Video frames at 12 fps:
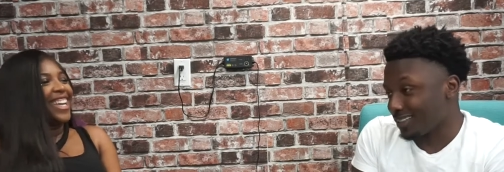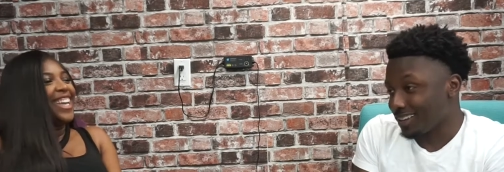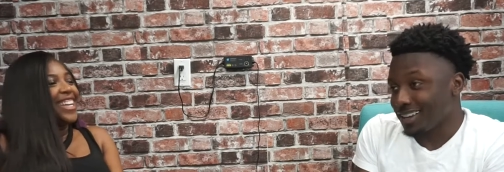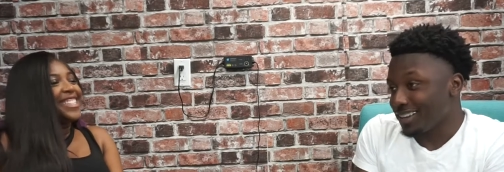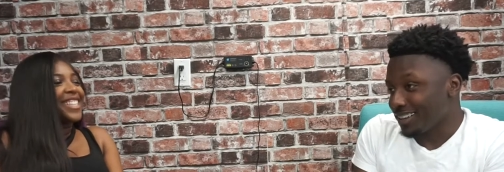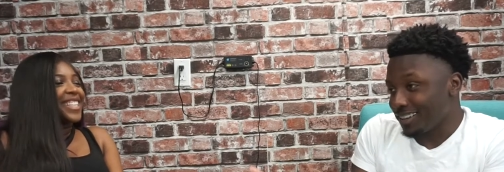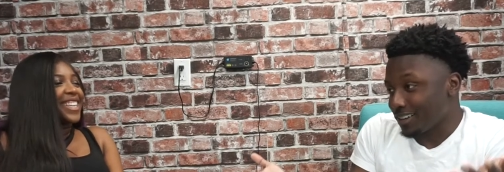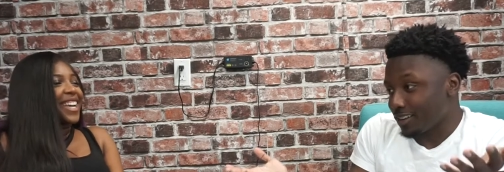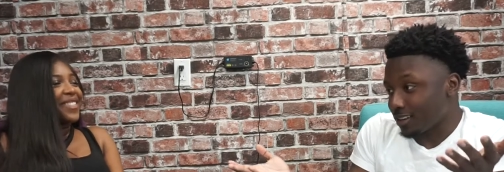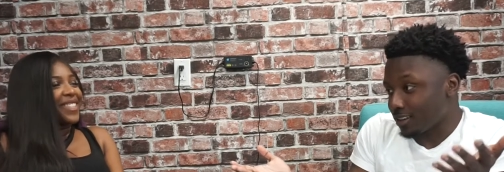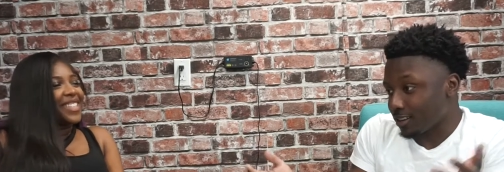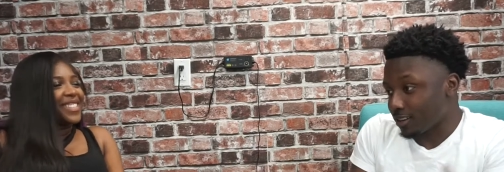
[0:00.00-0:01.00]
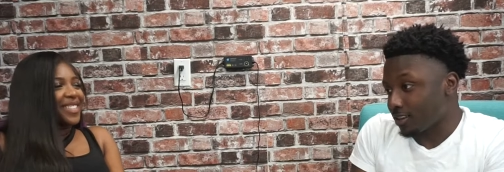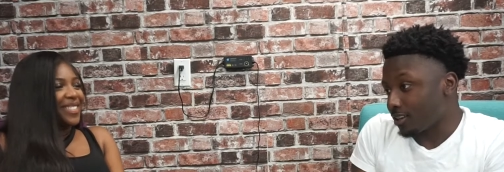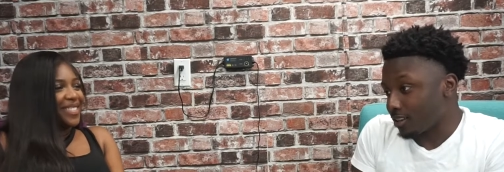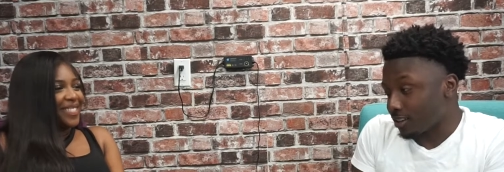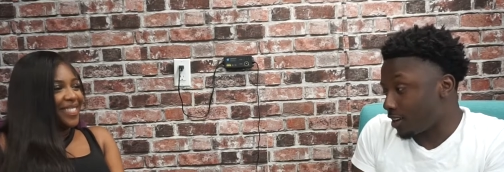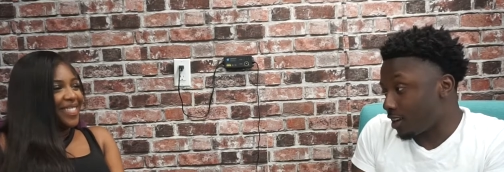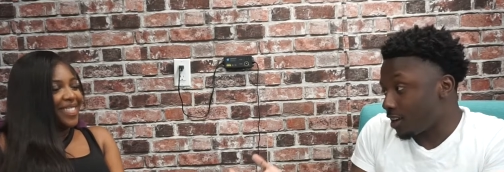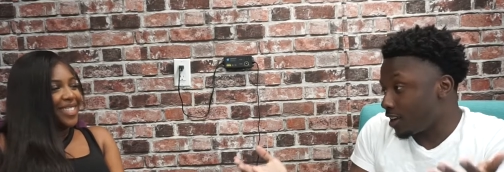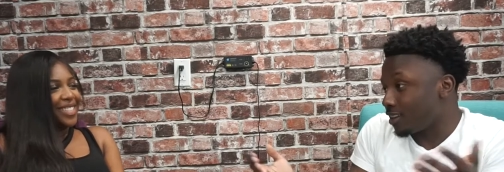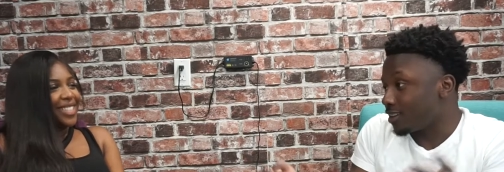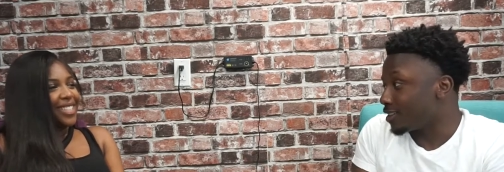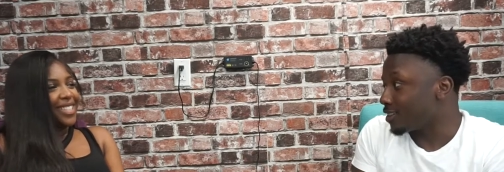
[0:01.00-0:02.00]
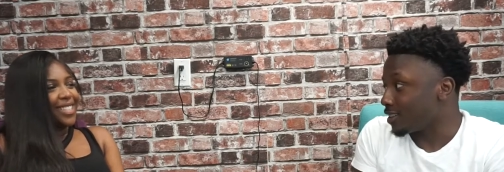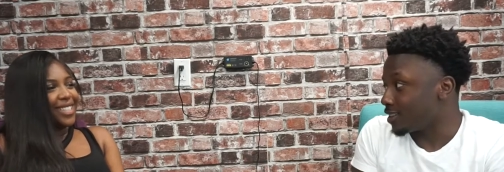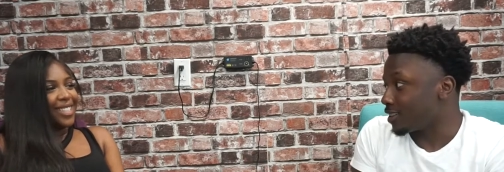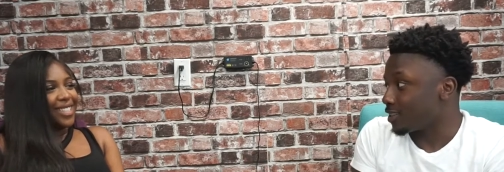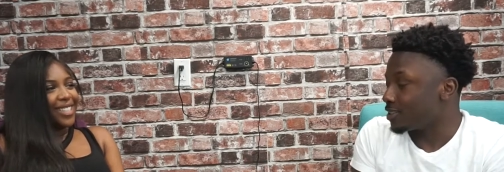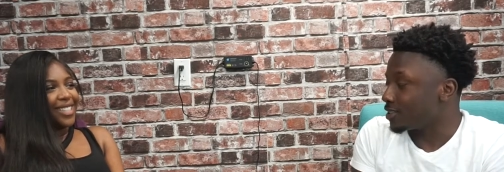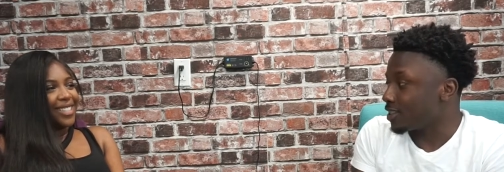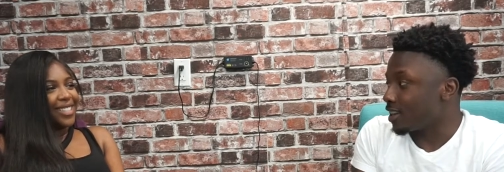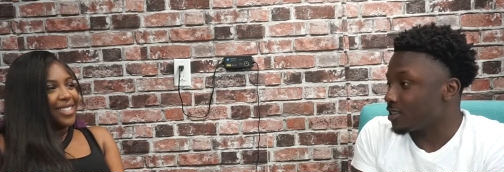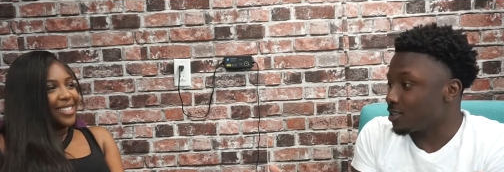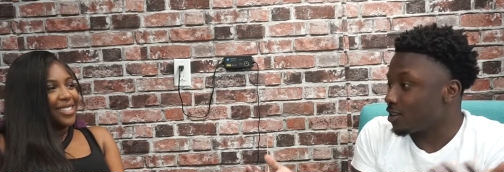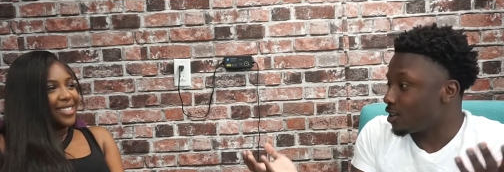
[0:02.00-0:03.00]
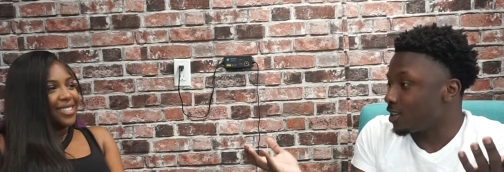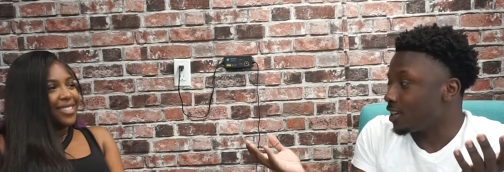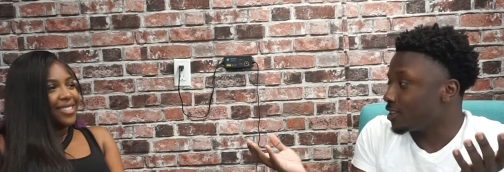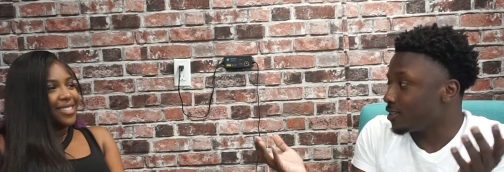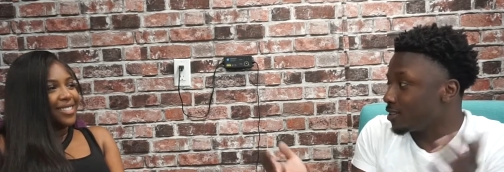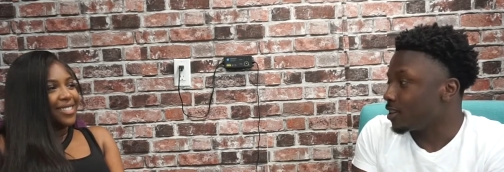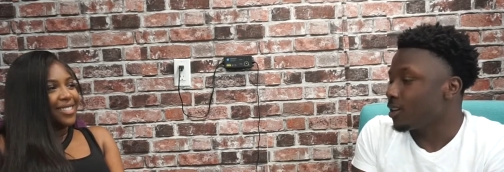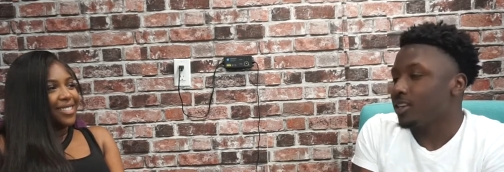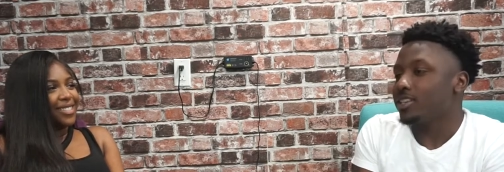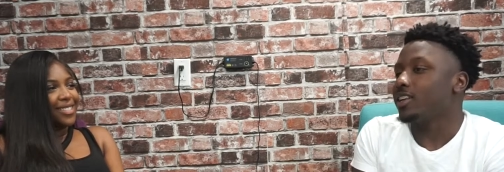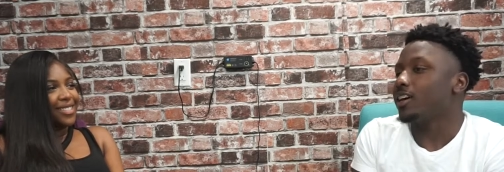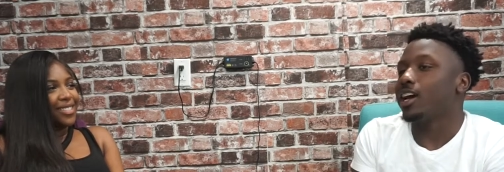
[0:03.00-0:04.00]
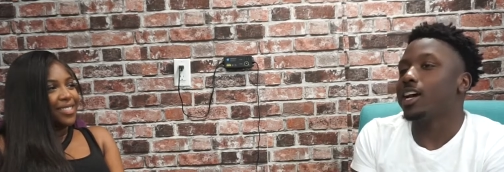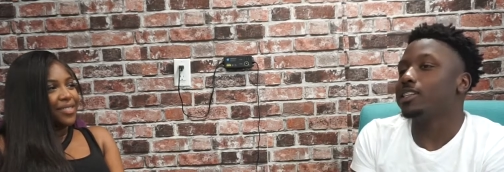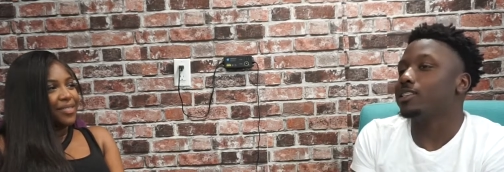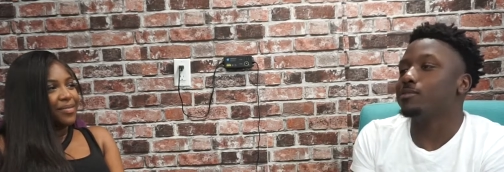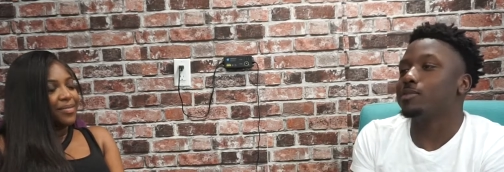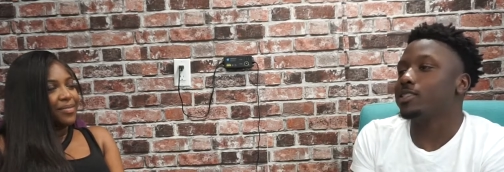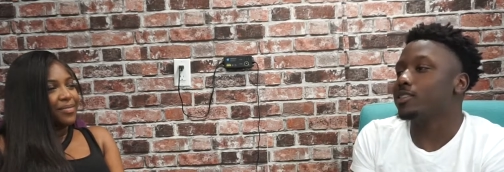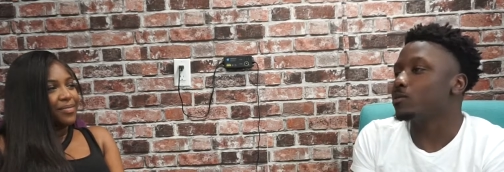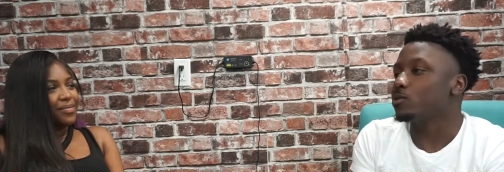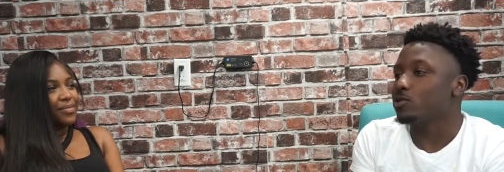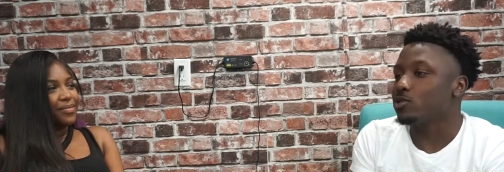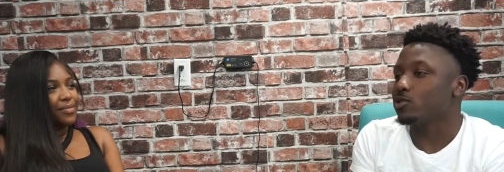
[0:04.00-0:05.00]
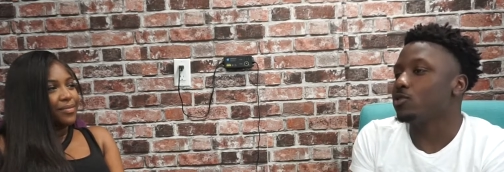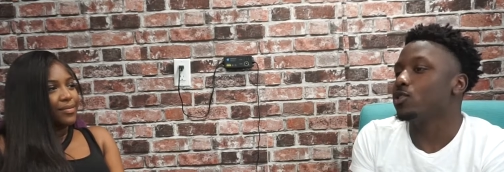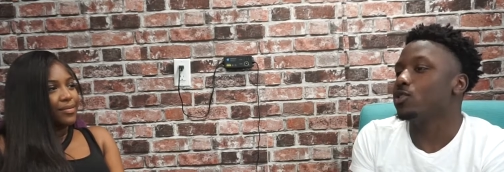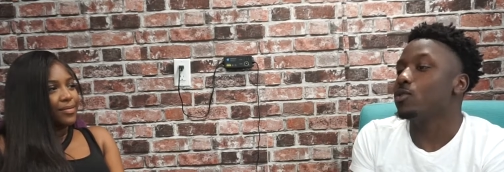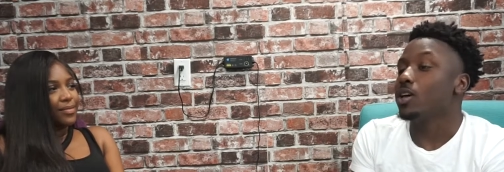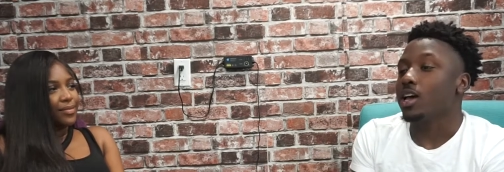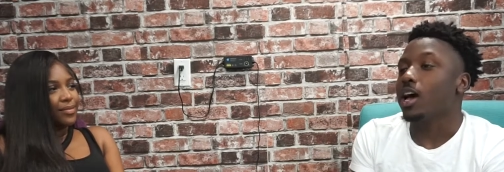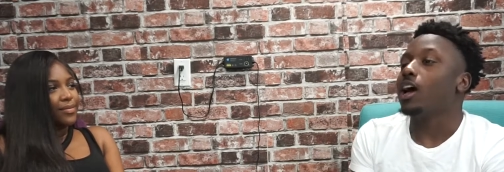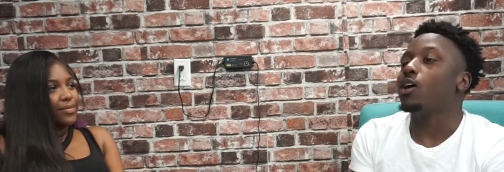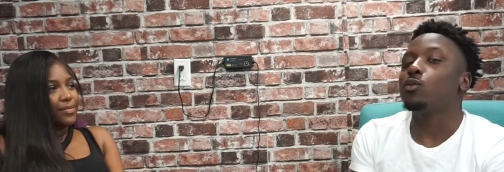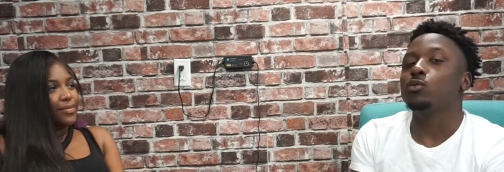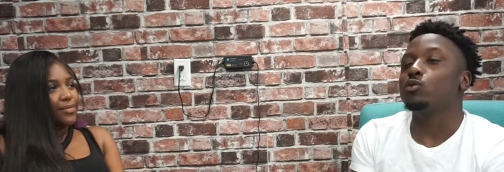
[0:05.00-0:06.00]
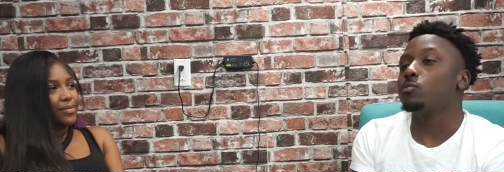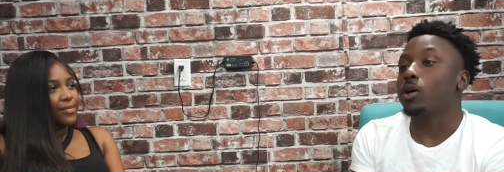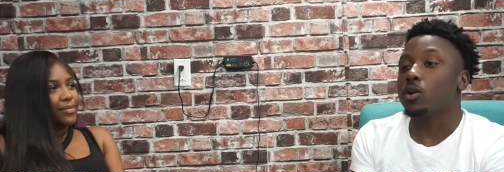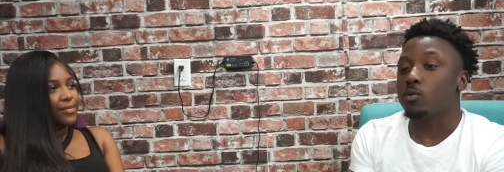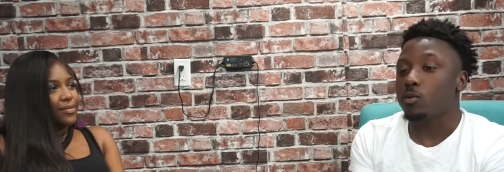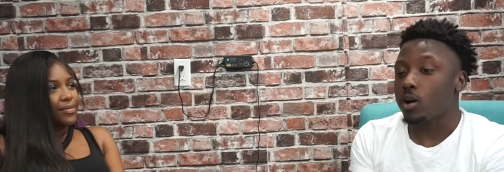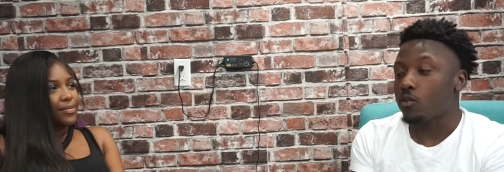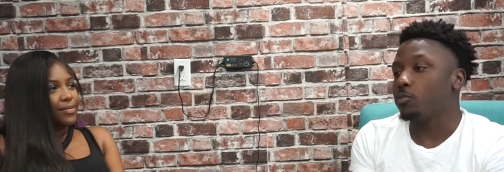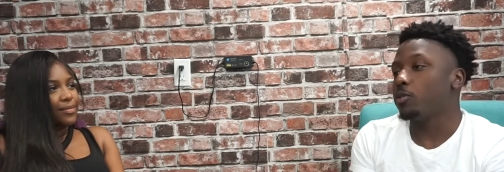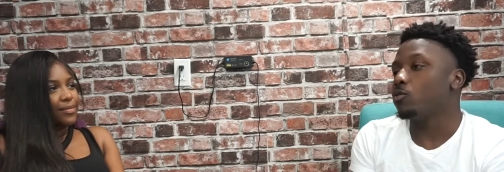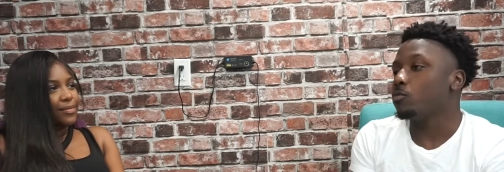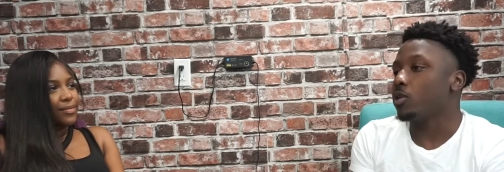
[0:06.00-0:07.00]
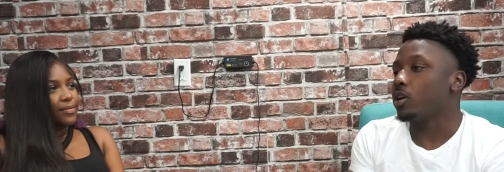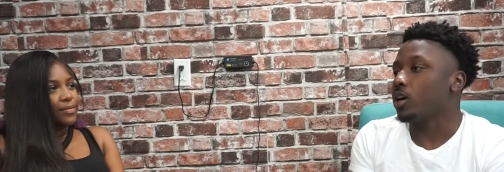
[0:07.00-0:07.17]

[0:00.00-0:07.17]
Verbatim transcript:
Speaker 1: it took a life of its own.
Speaker 2: Yeah. That's, yeah. That's all that. It's like every time I step in the studio, I don't know about other people, but